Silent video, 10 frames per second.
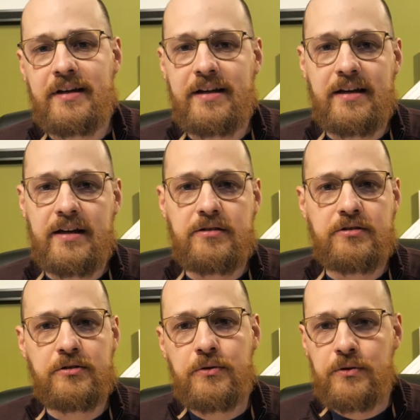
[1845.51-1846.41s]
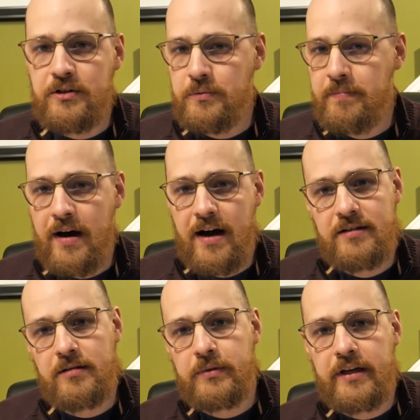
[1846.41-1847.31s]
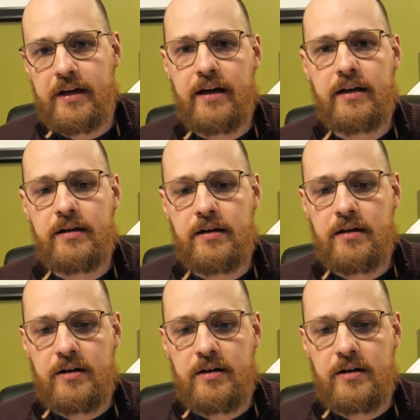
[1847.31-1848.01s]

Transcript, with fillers: as soon as we possibly can,